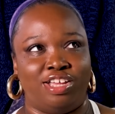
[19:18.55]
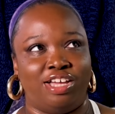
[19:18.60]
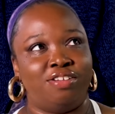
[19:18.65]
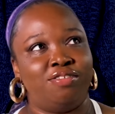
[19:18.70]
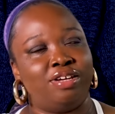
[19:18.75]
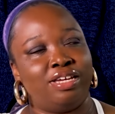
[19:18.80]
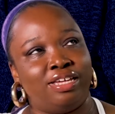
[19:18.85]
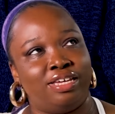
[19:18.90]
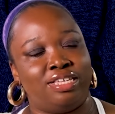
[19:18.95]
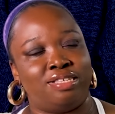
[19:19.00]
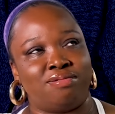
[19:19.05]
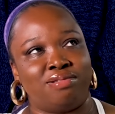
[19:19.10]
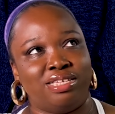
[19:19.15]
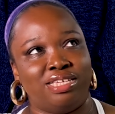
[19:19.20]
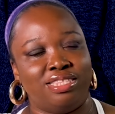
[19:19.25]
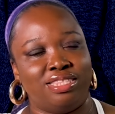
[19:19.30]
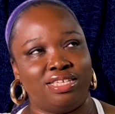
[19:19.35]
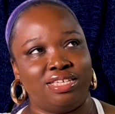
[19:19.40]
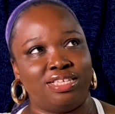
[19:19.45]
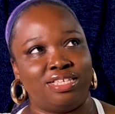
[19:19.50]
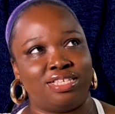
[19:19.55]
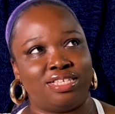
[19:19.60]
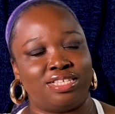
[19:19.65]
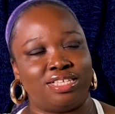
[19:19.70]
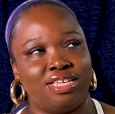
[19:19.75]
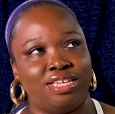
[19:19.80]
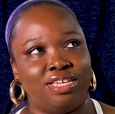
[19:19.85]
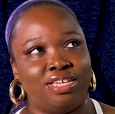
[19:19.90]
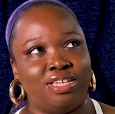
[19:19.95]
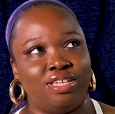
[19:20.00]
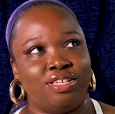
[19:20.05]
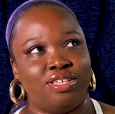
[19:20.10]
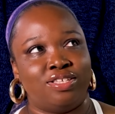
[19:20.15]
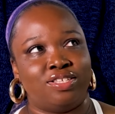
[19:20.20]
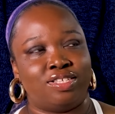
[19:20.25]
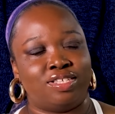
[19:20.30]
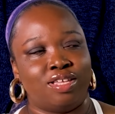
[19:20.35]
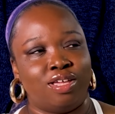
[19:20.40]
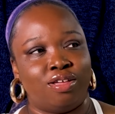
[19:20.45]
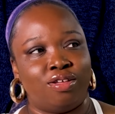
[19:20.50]
How do I explain this?
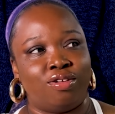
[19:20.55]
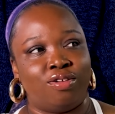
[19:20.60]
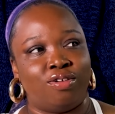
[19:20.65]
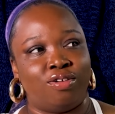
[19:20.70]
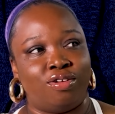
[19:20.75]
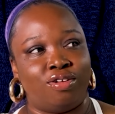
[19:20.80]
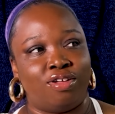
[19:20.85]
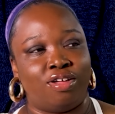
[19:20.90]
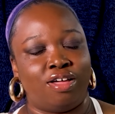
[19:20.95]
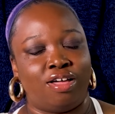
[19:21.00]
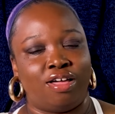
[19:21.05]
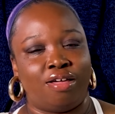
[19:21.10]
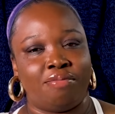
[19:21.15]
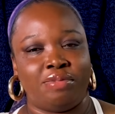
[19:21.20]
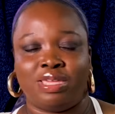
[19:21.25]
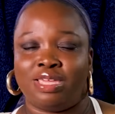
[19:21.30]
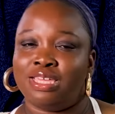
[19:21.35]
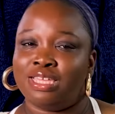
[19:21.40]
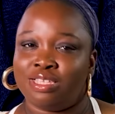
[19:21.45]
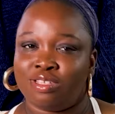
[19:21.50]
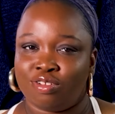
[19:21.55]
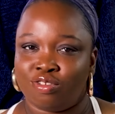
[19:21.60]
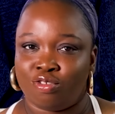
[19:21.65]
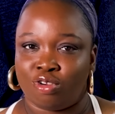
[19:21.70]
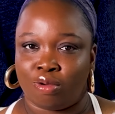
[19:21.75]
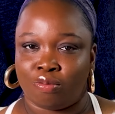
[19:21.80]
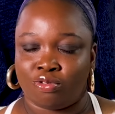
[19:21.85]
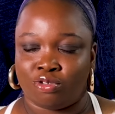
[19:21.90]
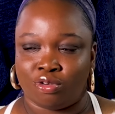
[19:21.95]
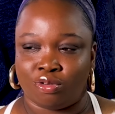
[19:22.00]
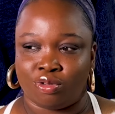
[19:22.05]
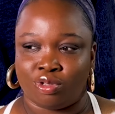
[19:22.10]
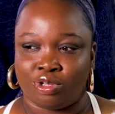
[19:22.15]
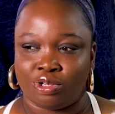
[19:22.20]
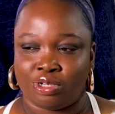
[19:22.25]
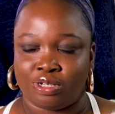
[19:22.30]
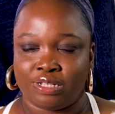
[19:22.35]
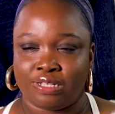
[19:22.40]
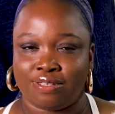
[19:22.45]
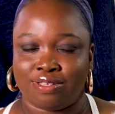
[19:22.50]
So it is a drop
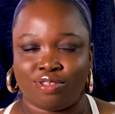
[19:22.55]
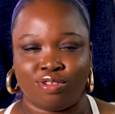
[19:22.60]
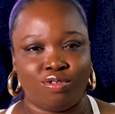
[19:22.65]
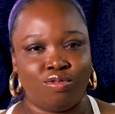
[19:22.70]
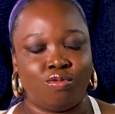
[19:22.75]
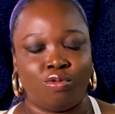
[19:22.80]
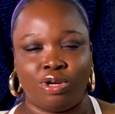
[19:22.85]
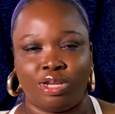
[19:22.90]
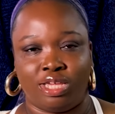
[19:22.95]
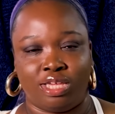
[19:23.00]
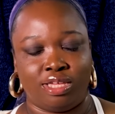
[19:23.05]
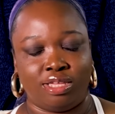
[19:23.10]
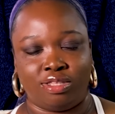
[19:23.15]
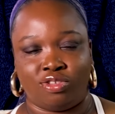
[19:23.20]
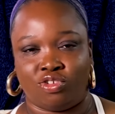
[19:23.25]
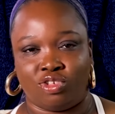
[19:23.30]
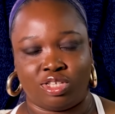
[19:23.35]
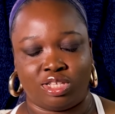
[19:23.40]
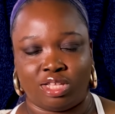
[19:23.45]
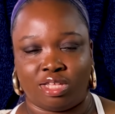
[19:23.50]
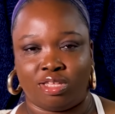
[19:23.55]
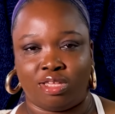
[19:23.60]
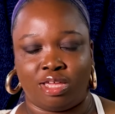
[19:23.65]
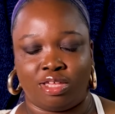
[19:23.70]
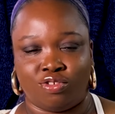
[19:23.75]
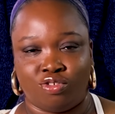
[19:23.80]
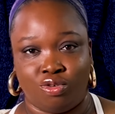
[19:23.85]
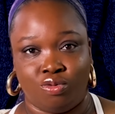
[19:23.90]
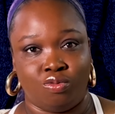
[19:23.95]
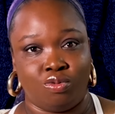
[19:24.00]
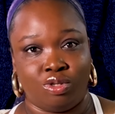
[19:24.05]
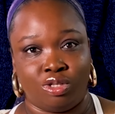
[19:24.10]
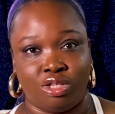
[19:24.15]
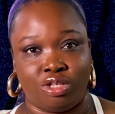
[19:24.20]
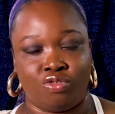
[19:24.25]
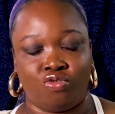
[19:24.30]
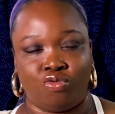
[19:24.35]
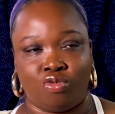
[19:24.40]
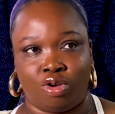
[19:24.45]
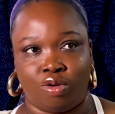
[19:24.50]
shoulder, so you work it just like as you would
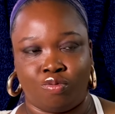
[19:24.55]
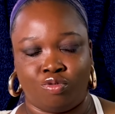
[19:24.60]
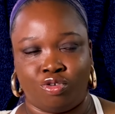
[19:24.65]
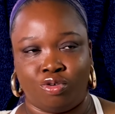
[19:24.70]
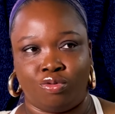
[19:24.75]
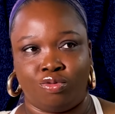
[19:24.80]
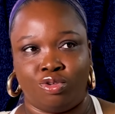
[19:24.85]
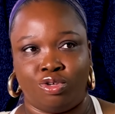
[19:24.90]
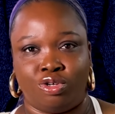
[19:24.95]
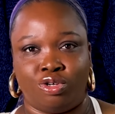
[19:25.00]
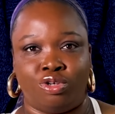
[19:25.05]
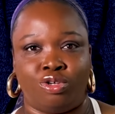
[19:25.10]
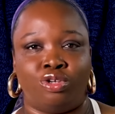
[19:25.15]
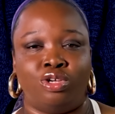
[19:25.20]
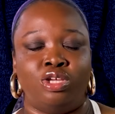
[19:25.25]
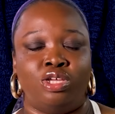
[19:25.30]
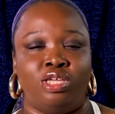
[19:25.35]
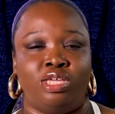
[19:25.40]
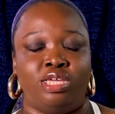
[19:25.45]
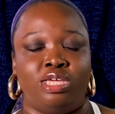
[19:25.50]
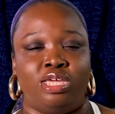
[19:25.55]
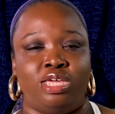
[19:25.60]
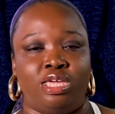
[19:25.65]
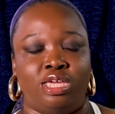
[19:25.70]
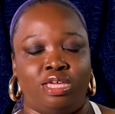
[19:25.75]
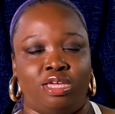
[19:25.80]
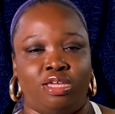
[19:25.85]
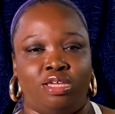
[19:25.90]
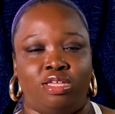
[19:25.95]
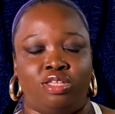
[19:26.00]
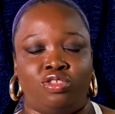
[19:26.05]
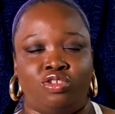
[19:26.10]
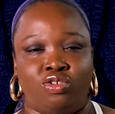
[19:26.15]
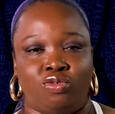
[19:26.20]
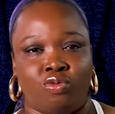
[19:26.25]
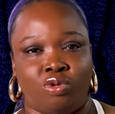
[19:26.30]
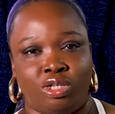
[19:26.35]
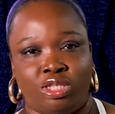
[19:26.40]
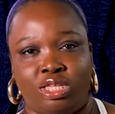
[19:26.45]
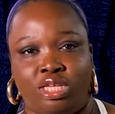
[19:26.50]
a drop shoulder, and you
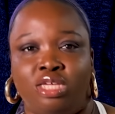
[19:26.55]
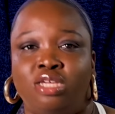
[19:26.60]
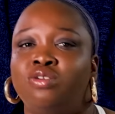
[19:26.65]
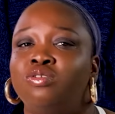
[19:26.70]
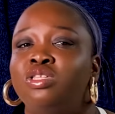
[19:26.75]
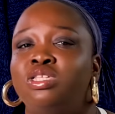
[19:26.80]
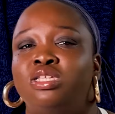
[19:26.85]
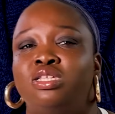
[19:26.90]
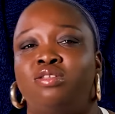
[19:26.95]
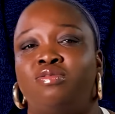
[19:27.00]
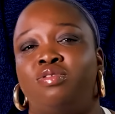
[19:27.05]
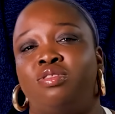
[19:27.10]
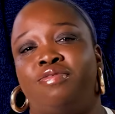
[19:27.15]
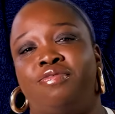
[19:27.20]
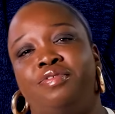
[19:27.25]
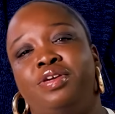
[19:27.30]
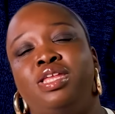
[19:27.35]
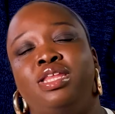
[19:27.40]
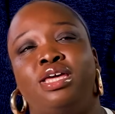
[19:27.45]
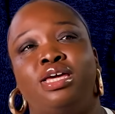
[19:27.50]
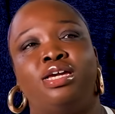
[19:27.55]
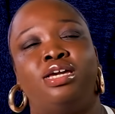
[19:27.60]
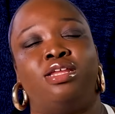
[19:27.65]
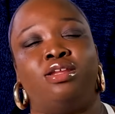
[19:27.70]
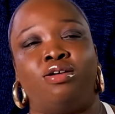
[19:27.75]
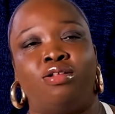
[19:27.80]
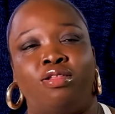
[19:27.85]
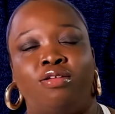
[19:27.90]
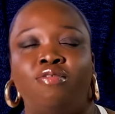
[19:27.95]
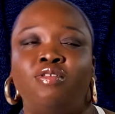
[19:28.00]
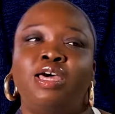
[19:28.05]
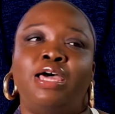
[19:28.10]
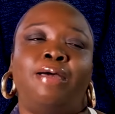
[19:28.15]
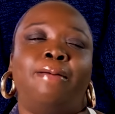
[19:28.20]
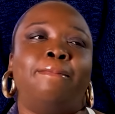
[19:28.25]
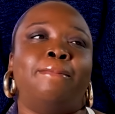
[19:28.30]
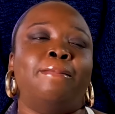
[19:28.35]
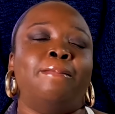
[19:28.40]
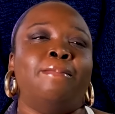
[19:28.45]
work the increases for the v-neck and all of that.